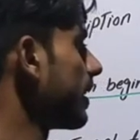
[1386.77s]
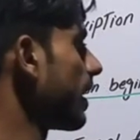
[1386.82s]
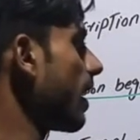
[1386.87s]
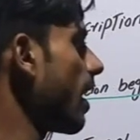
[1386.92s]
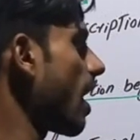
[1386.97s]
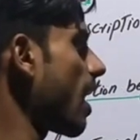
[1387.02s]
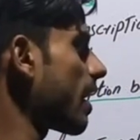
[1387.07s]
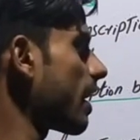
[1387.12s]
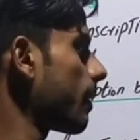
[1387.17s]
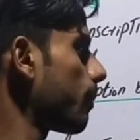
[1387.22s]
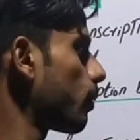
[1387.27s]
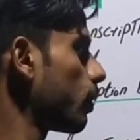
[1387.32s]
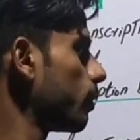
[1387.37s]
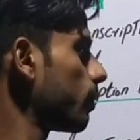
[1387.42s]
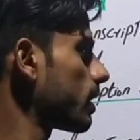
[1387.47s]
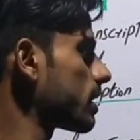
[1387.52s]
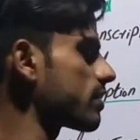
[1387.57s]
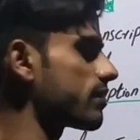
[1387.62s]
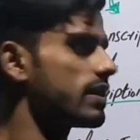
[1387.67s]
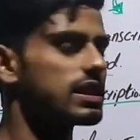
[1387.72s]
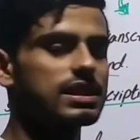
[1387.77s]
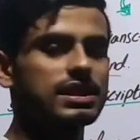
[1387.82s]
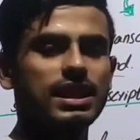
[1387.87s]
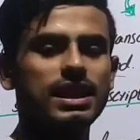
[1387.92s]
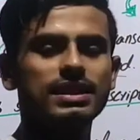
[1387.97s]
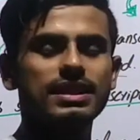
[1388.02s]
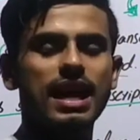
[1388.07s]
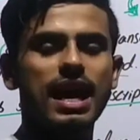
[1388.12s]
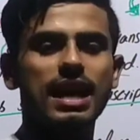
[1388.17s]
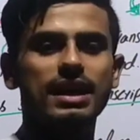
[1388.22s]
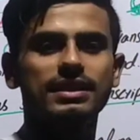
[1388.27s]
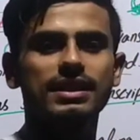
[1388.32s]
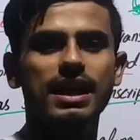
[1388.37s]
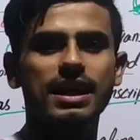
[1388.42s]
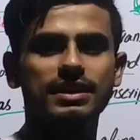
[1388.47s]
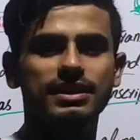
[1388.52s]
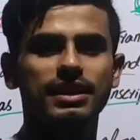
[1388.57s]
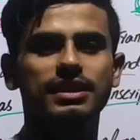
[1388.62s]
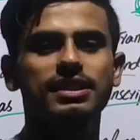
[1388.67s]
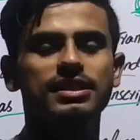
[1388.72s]
then RNA polymerase will say that,
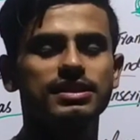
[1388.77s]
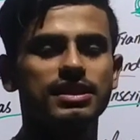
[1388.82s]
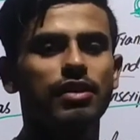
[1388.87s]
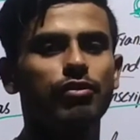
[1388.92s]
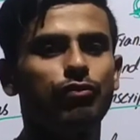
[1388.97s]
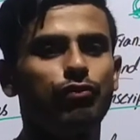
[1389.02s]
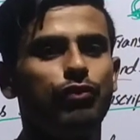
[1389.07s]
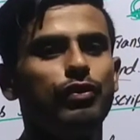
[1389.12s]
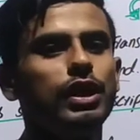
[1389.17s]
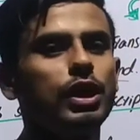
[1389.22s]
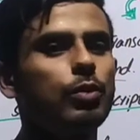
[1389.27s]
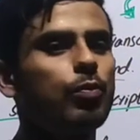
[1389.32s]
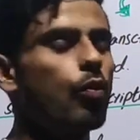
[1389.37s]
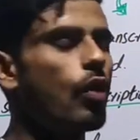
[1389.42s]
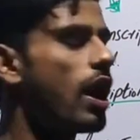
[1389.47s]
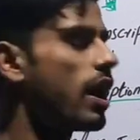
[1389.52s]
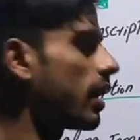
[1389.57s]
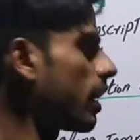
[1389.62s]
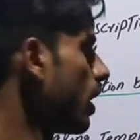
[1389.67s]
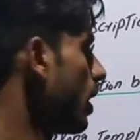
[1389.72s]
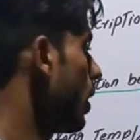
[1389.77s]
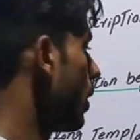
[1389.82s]
that this is a weak point.